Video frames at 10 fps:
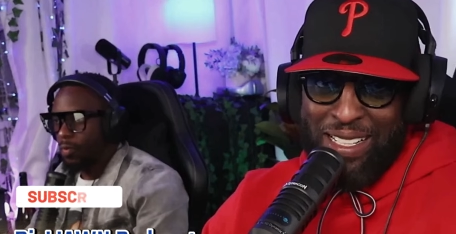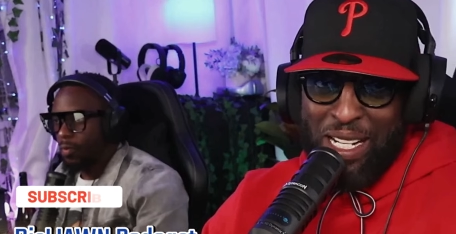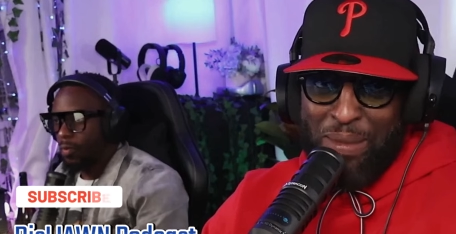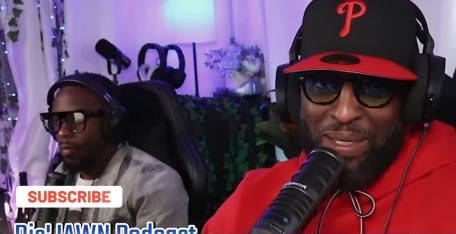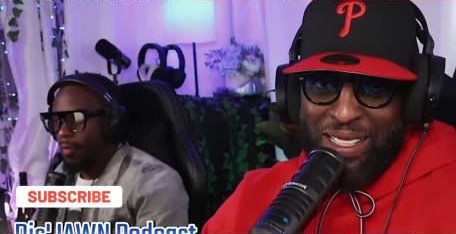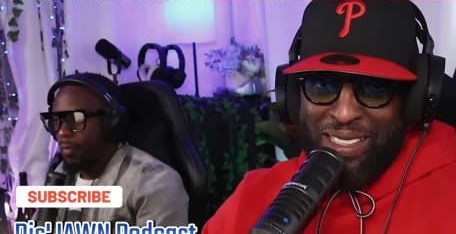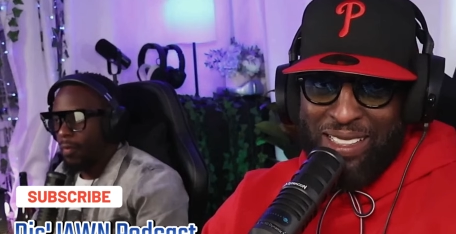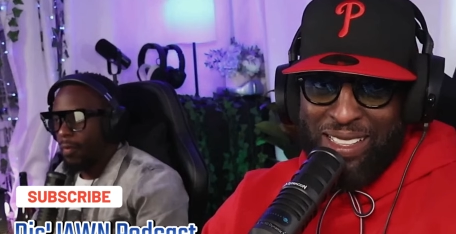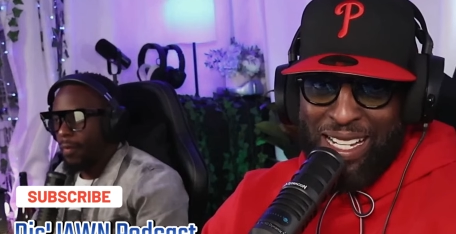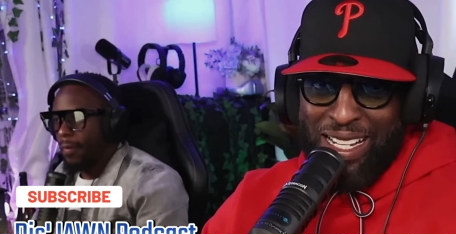Speaker 1: up,
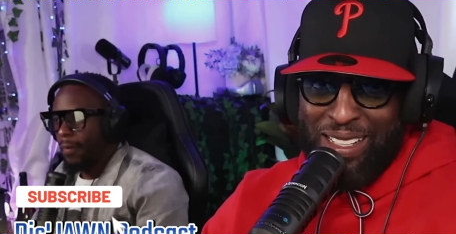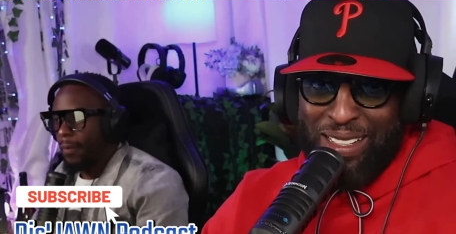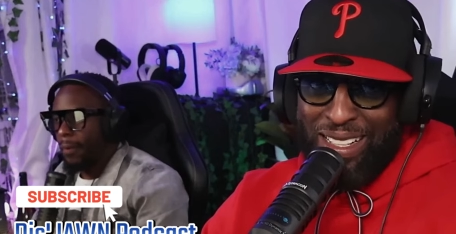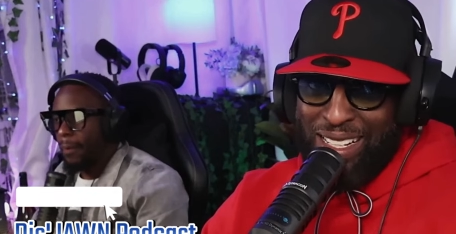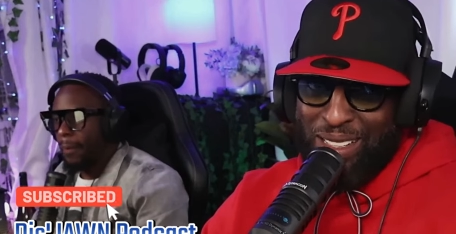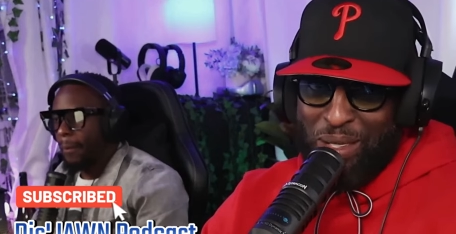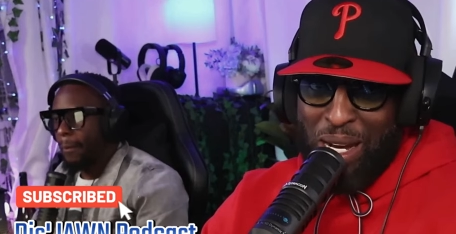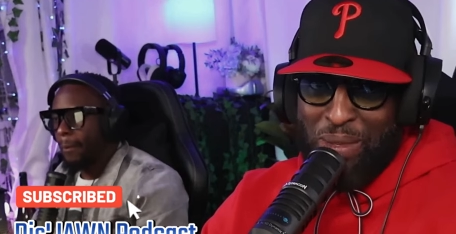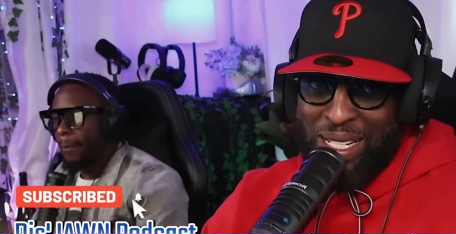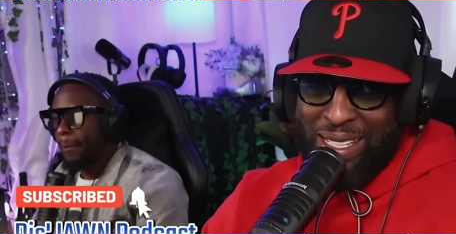because uh, I, I know, know
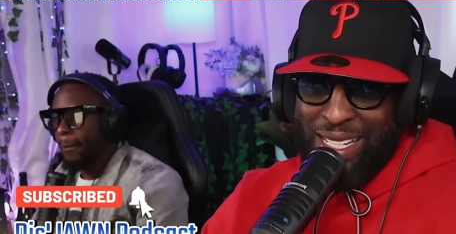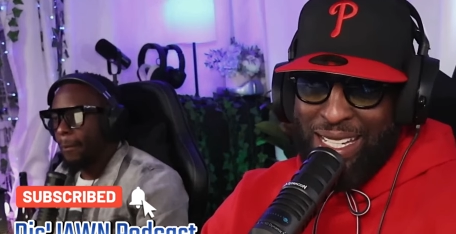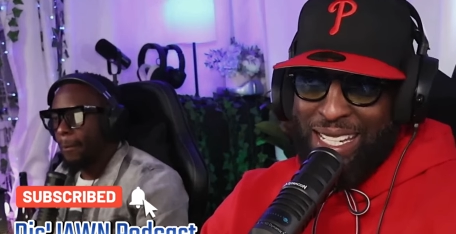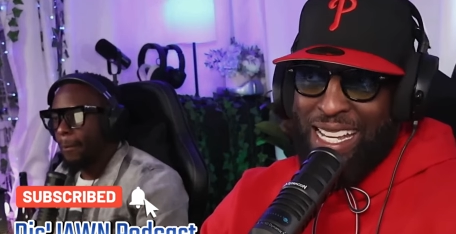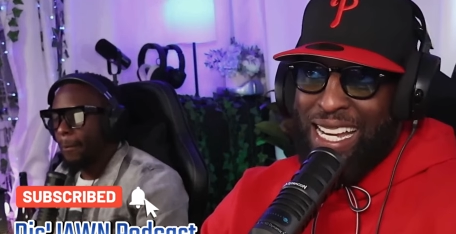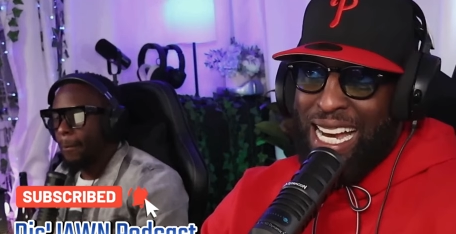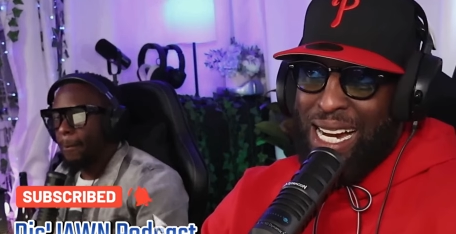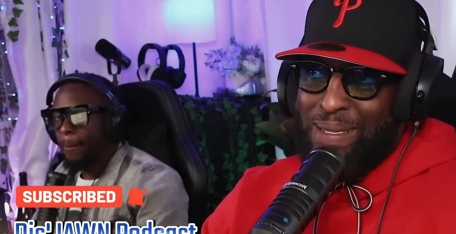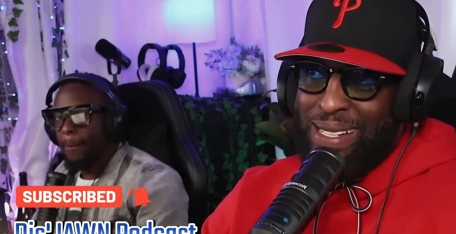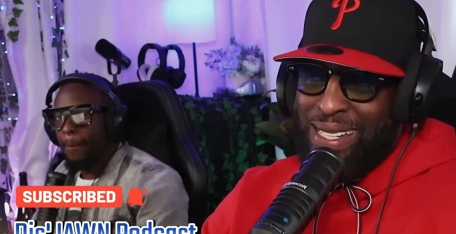I want what? T.
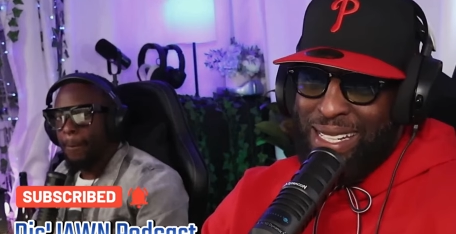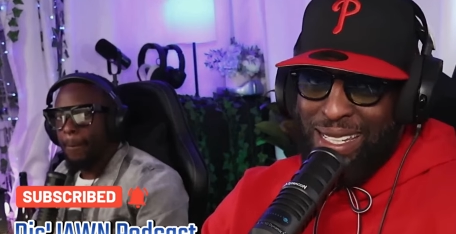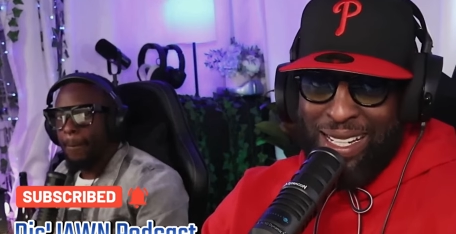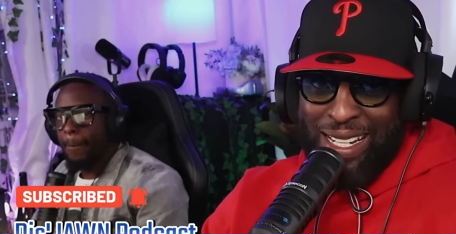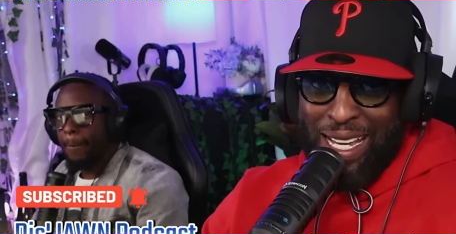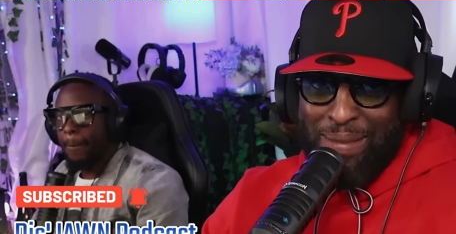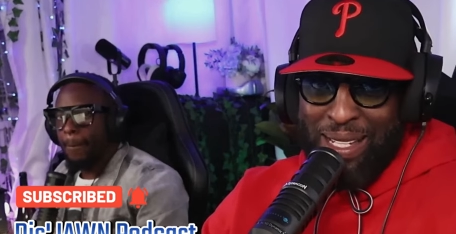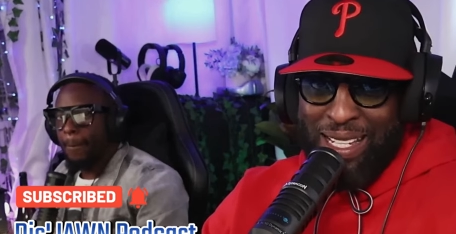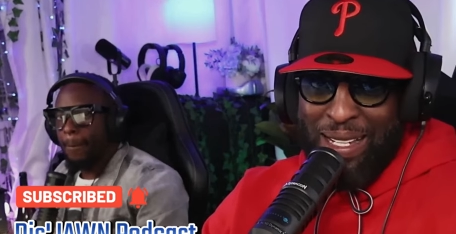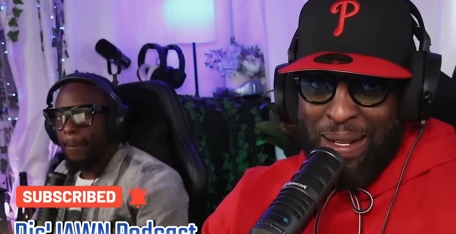I want T looking at
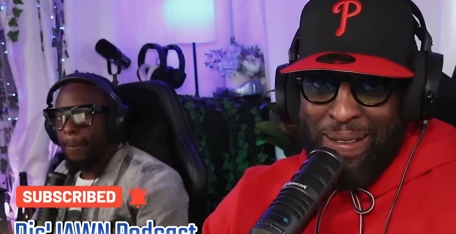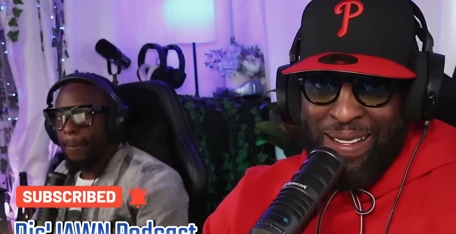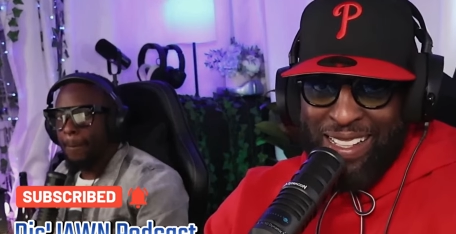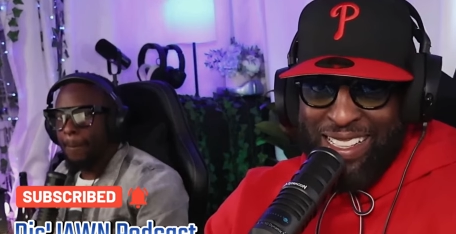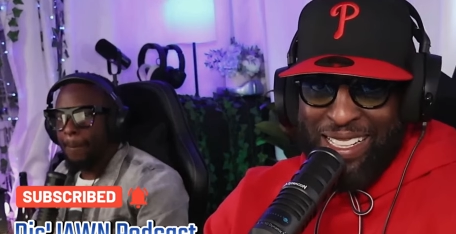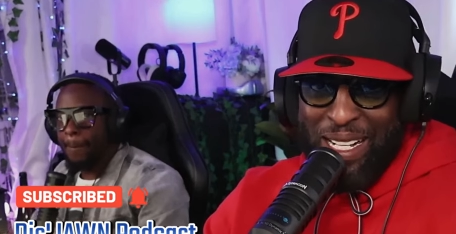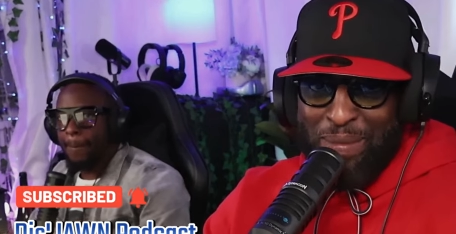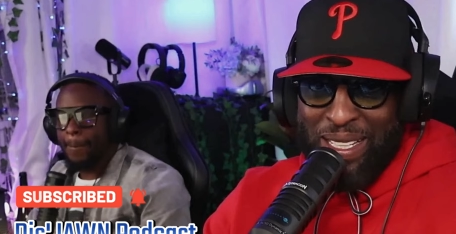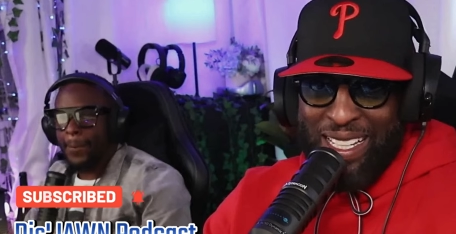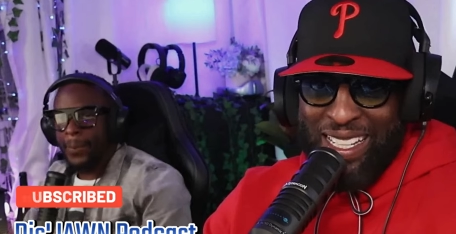me. You know
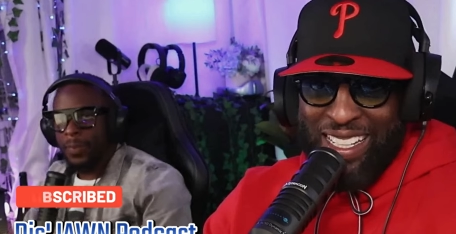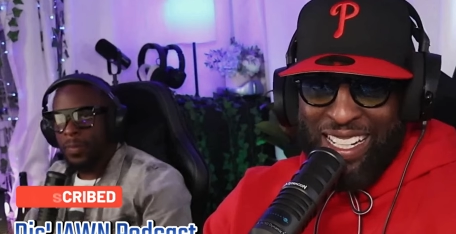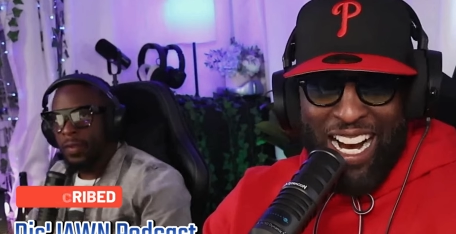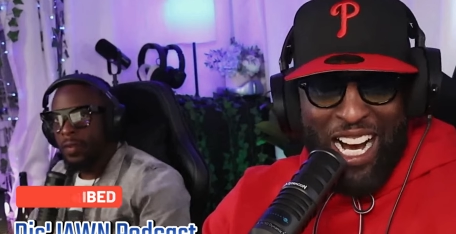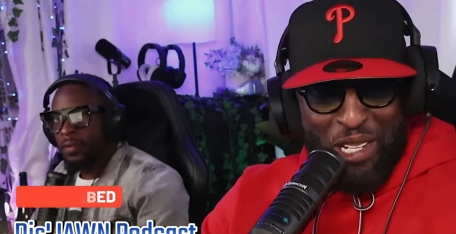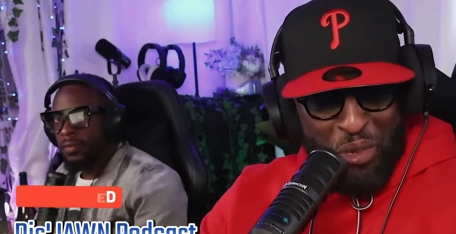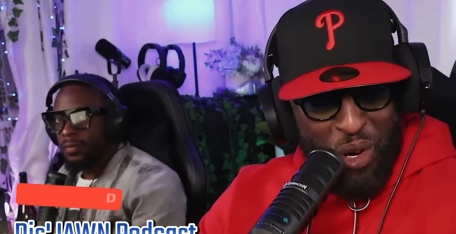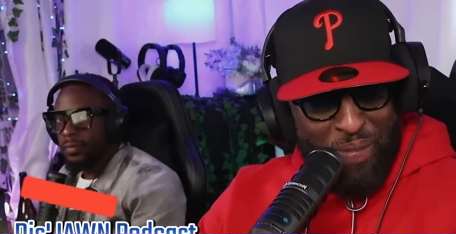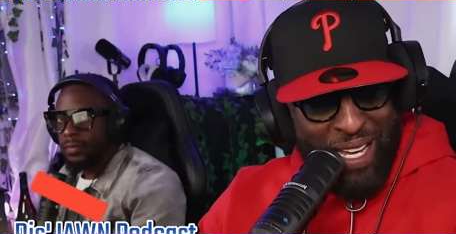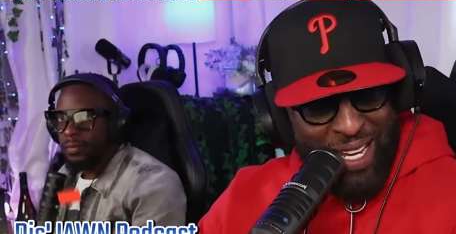what I mean? The hush woman.